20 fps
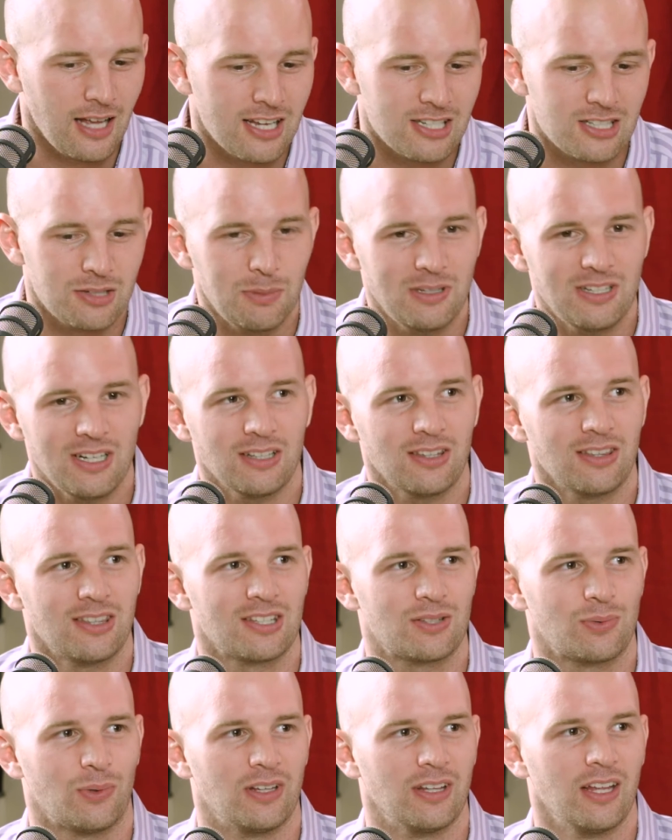has to be done in
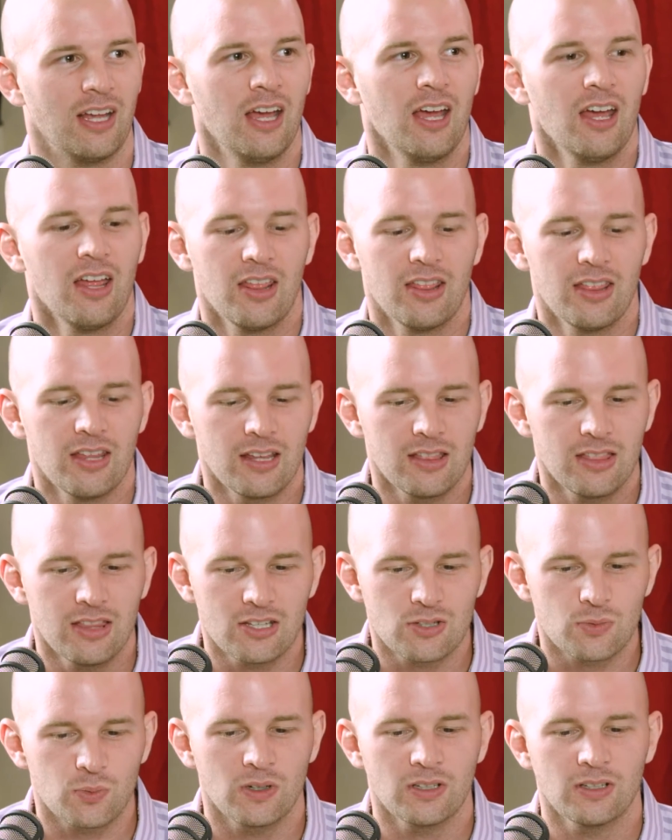this one.
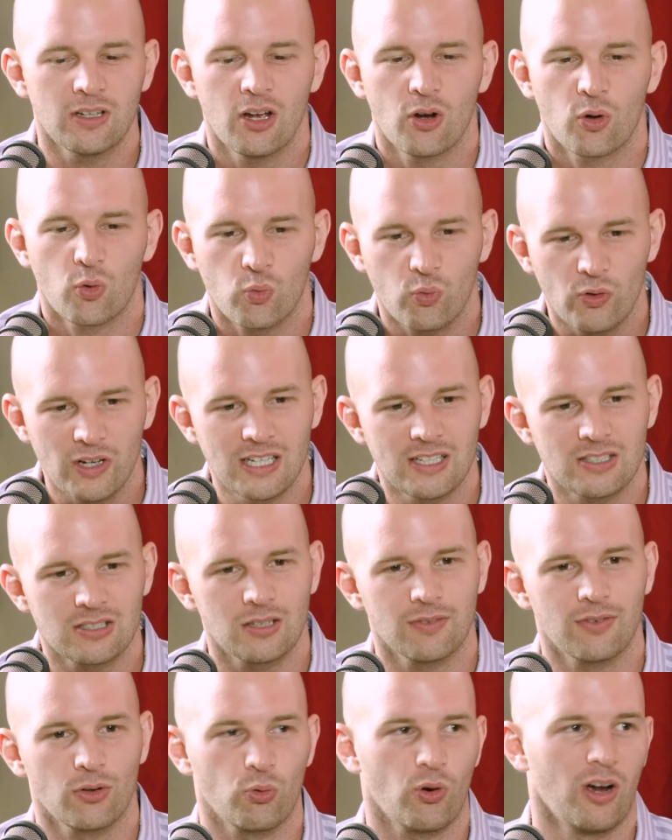This one reeks
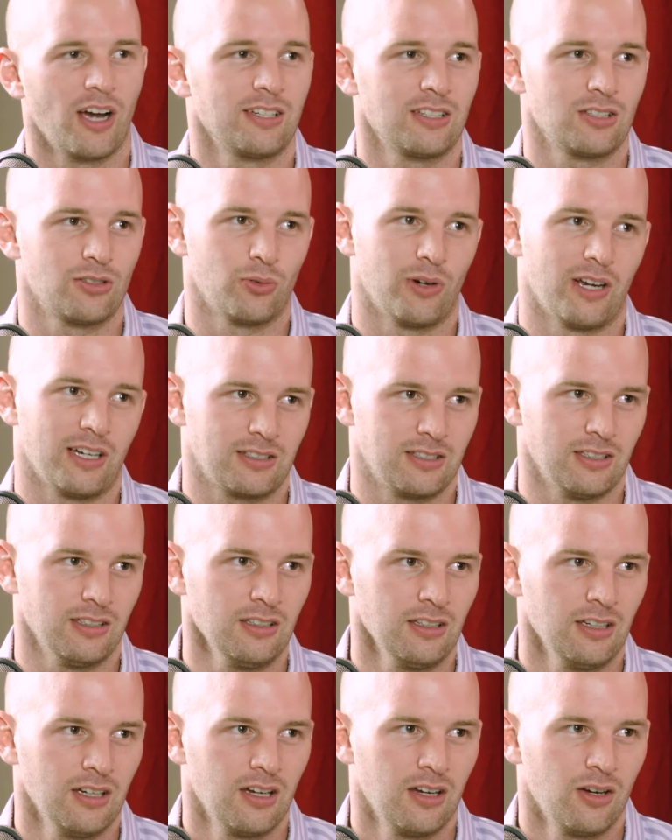of a
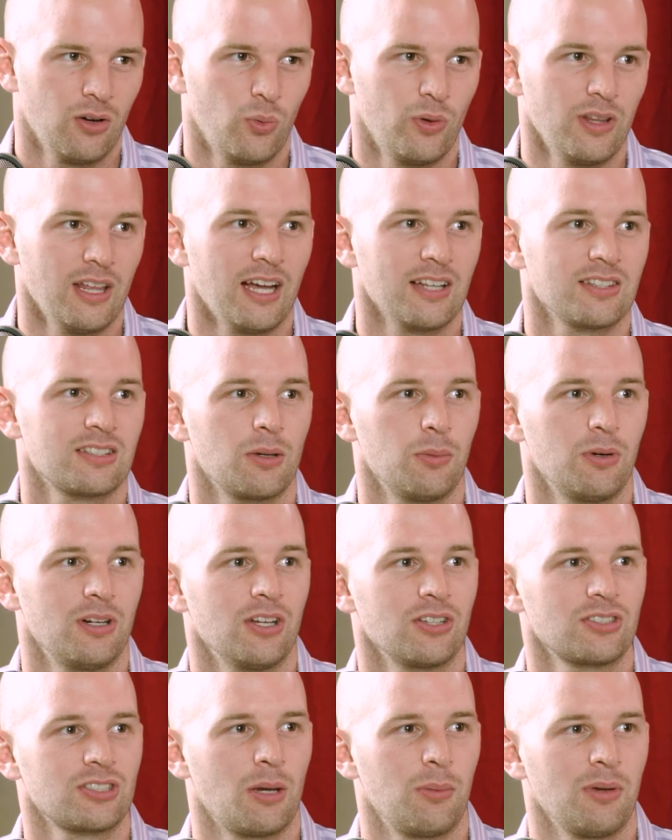writer-director without someone
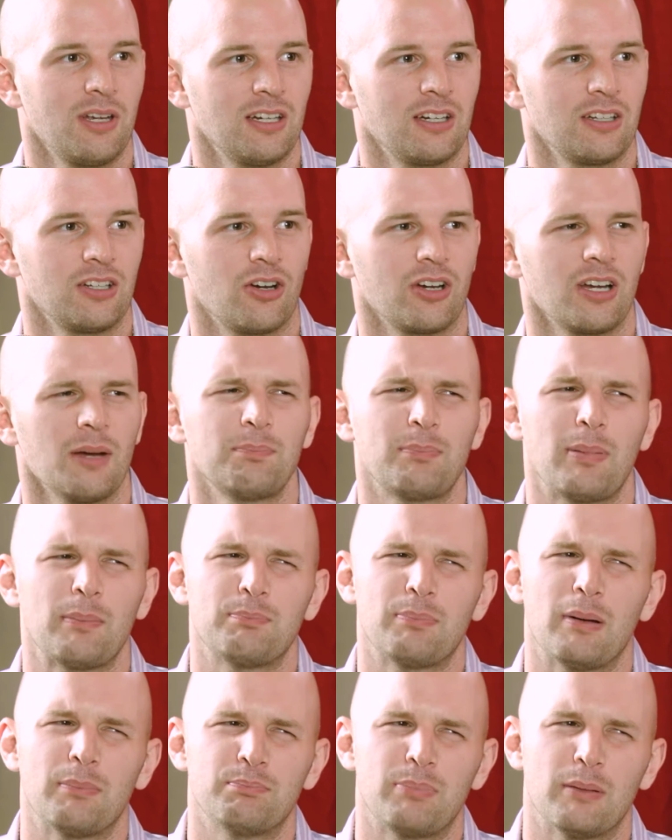else coming in and going,
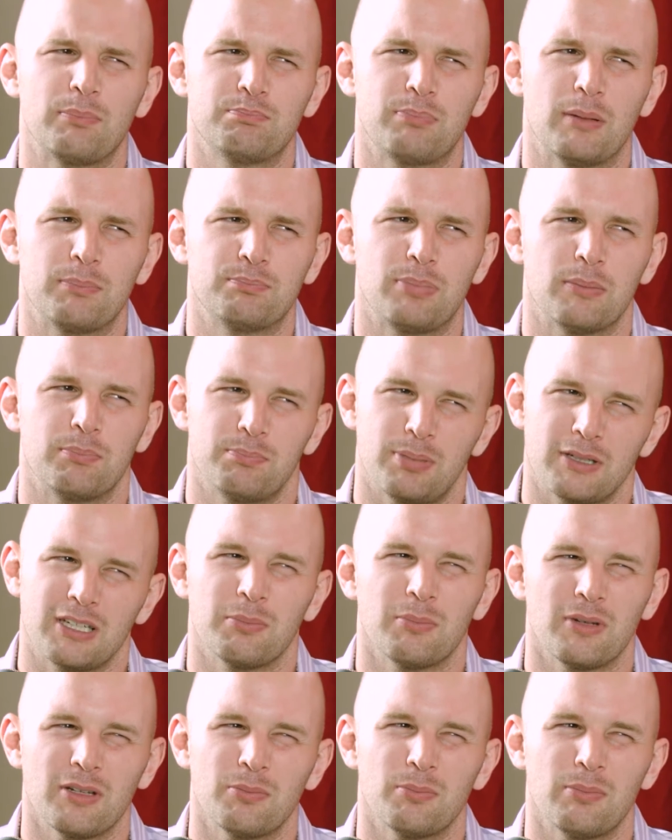buddy,
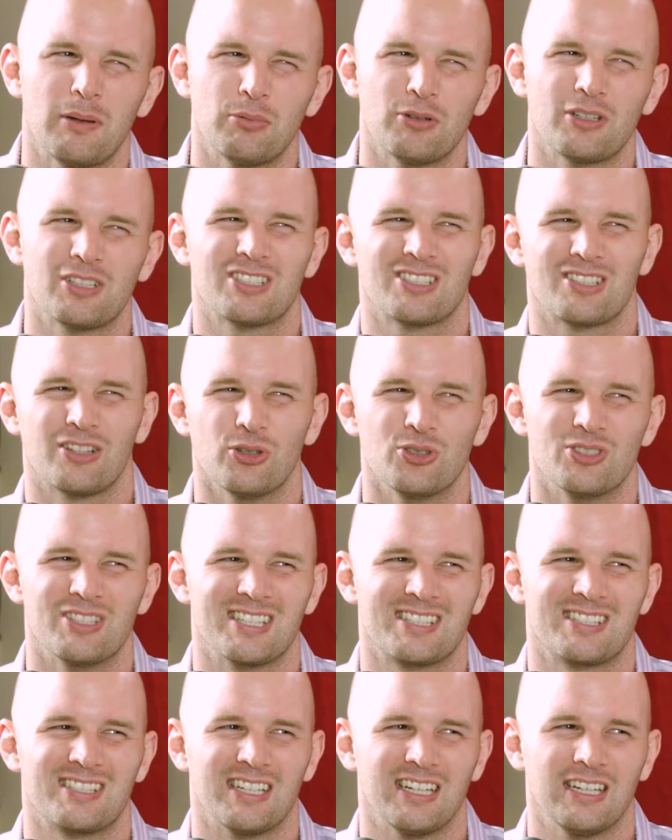maybe we could just lose
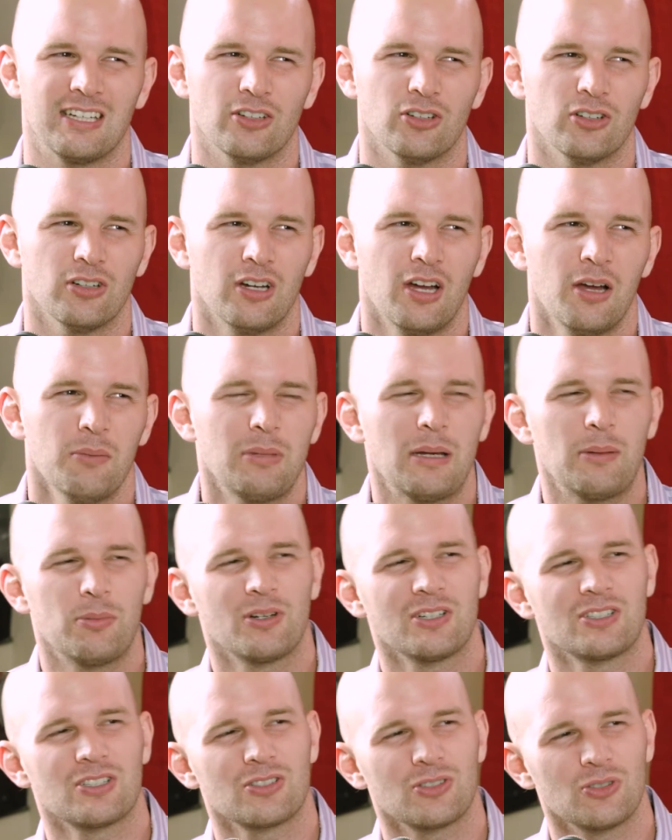this scene. Or maybe we
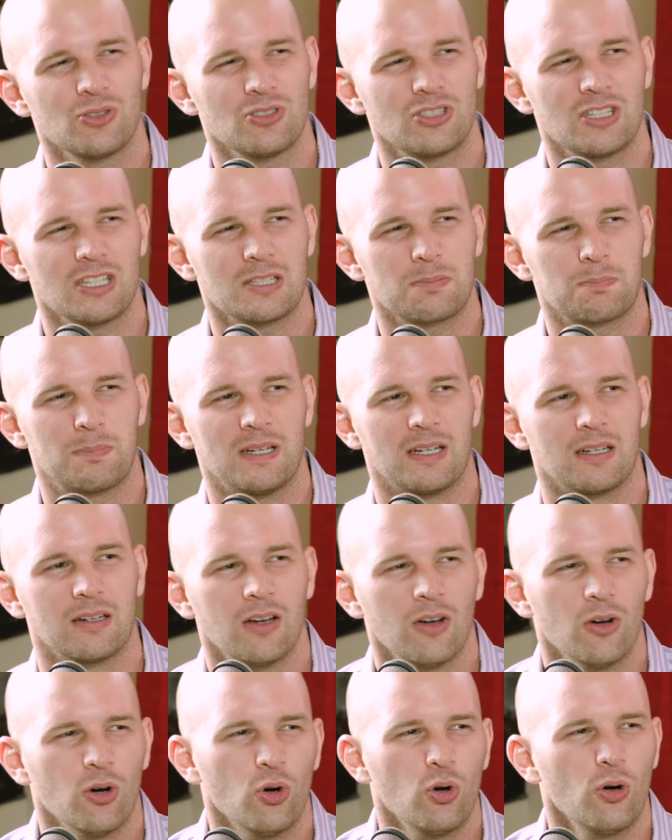could just lose this bit.
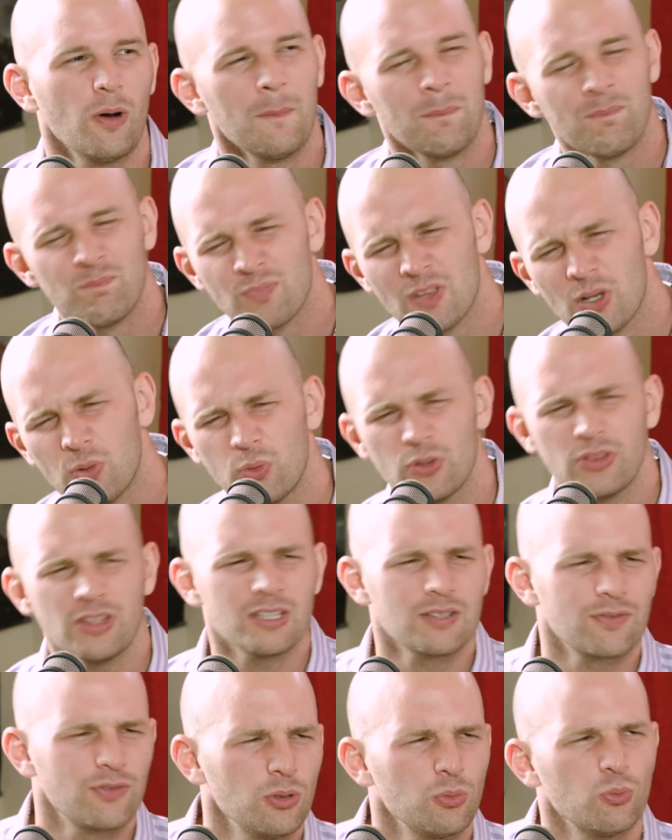Or wouldn't
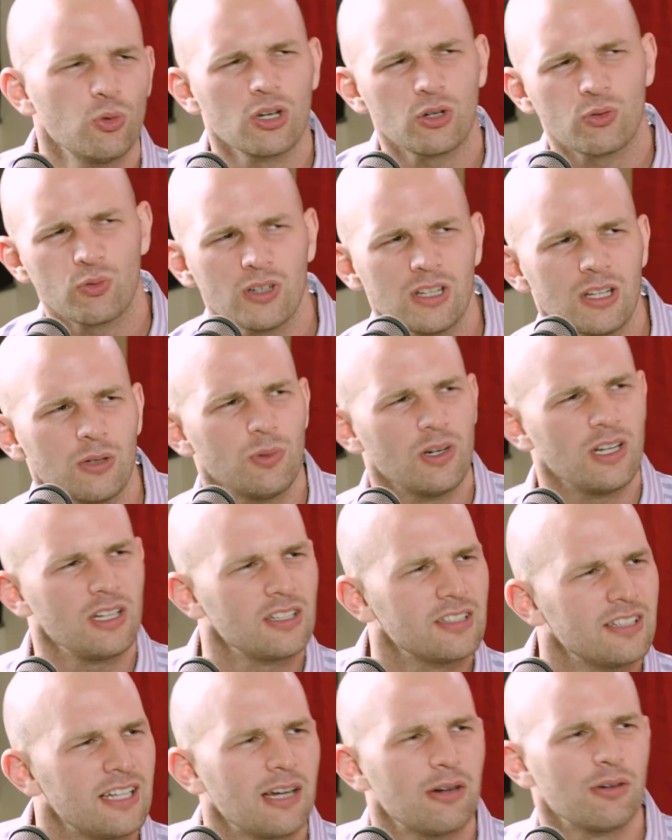this film work really well
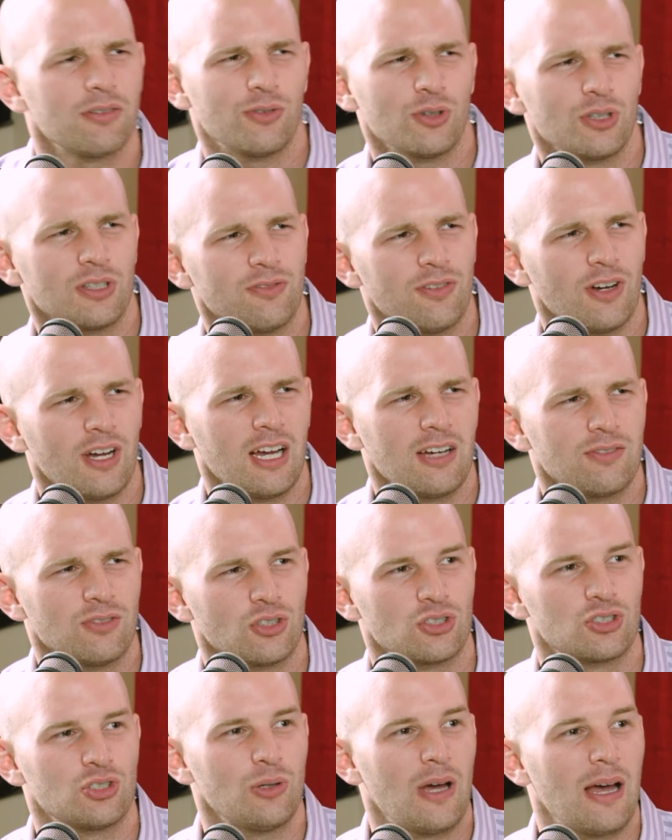in an hour 45,
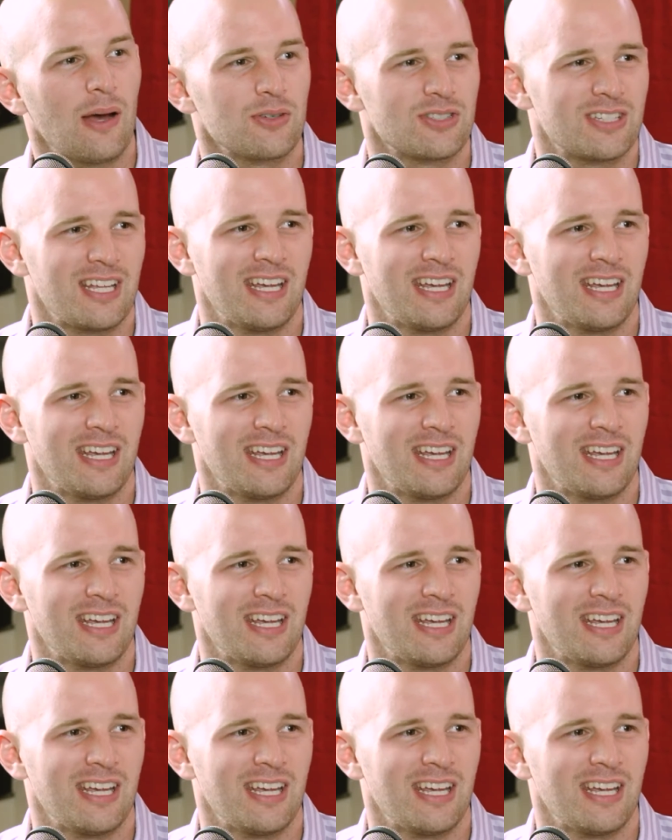not 2 hours